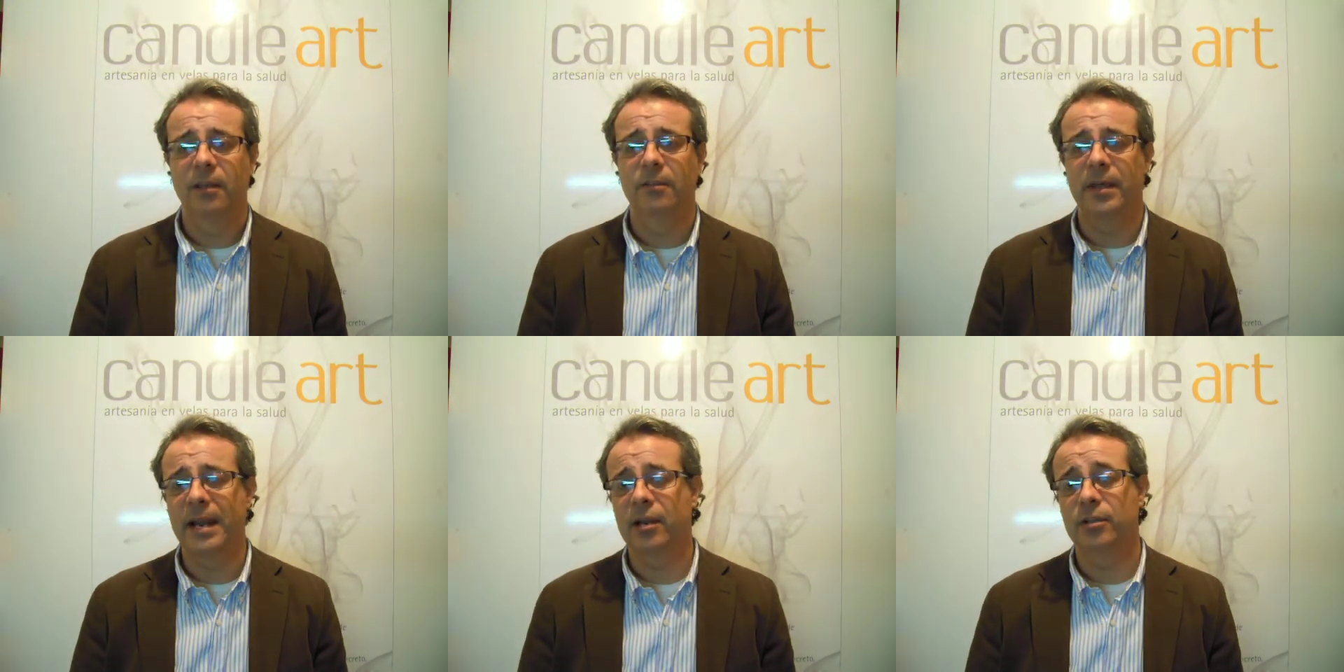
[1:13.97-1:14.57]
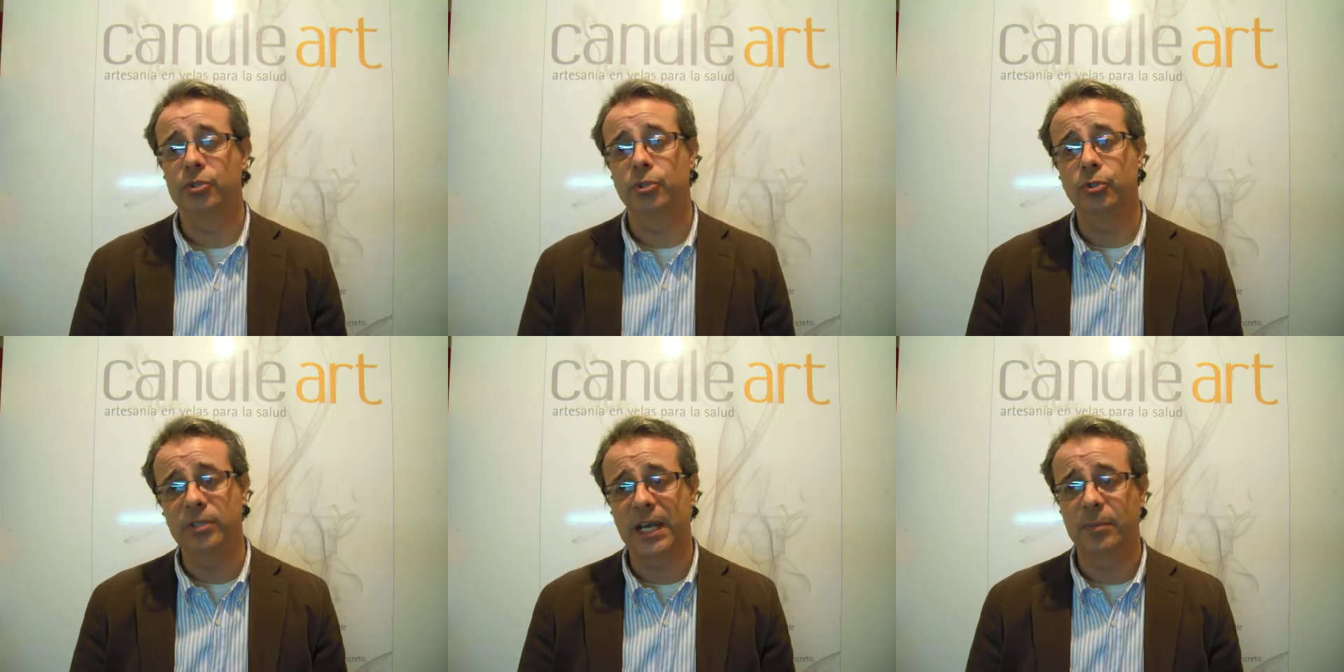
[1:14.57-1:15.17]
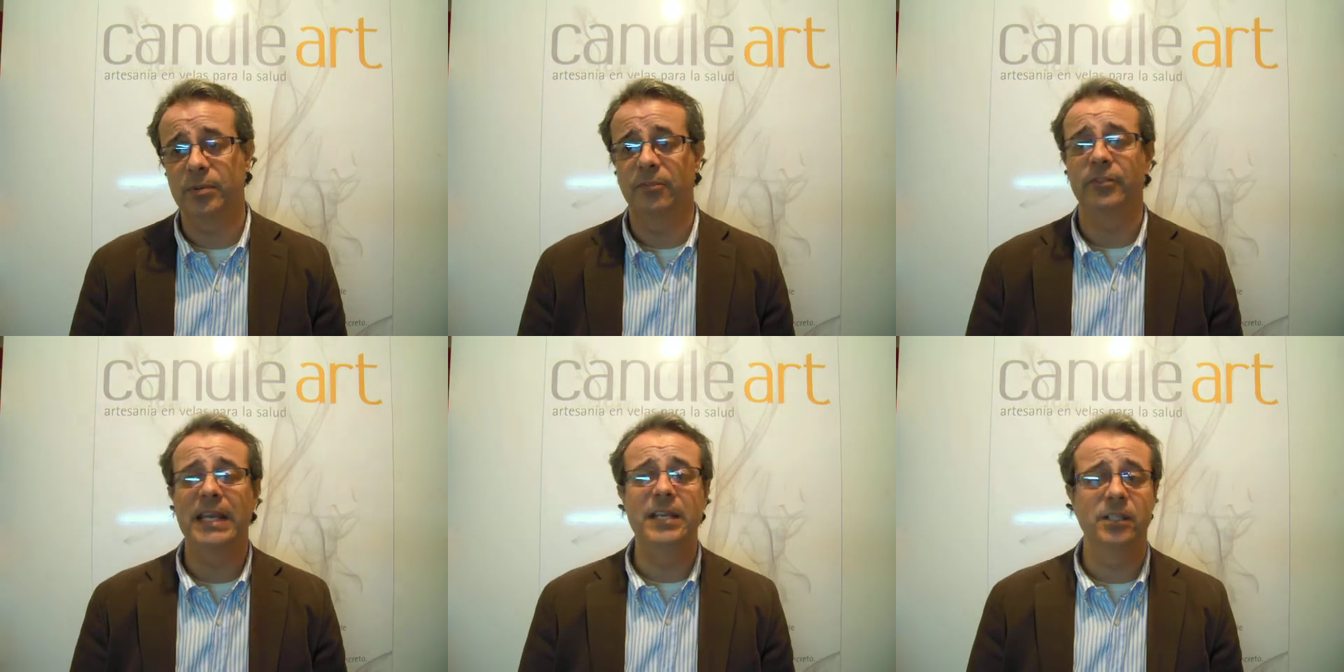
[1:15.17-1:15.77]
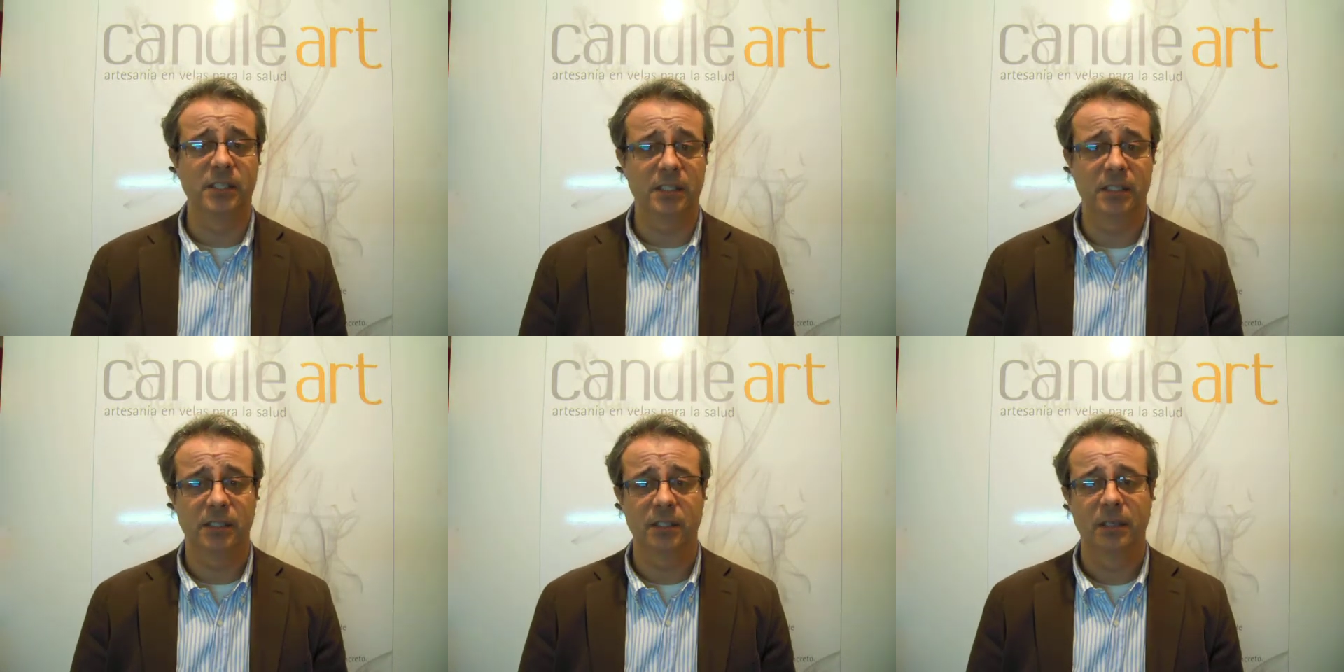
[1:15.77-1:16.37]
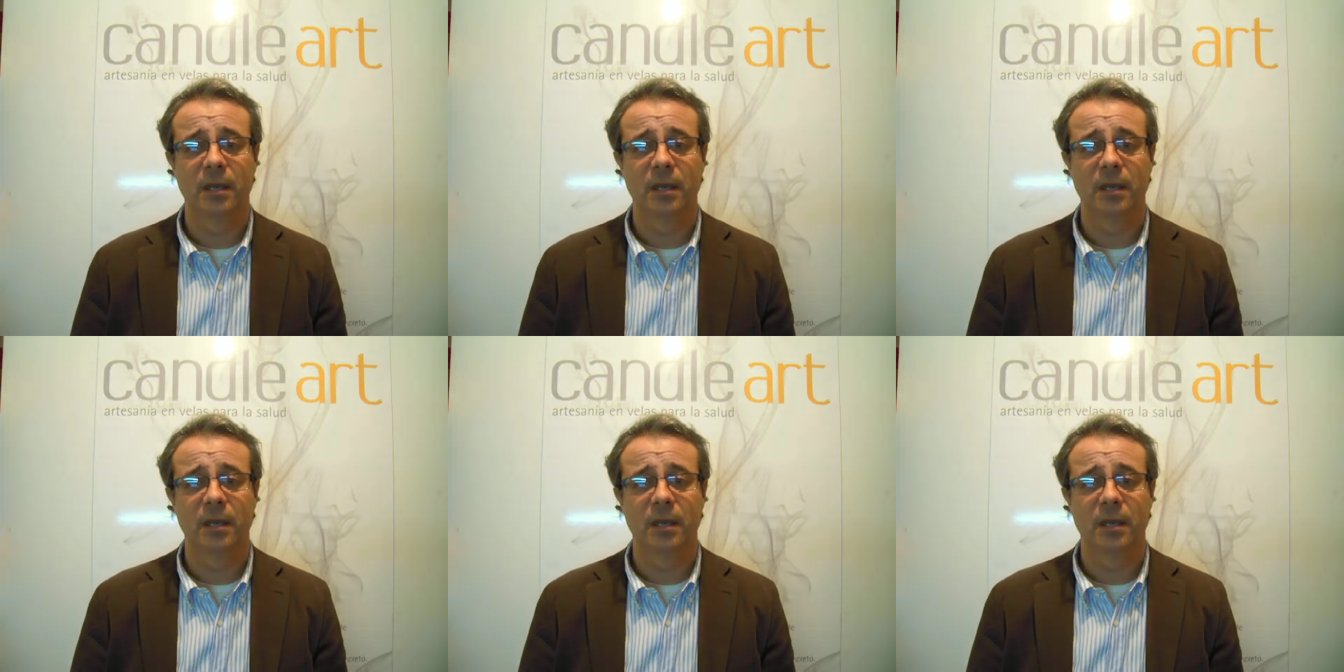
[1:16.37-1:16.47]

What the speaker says: There are two types of illnesses: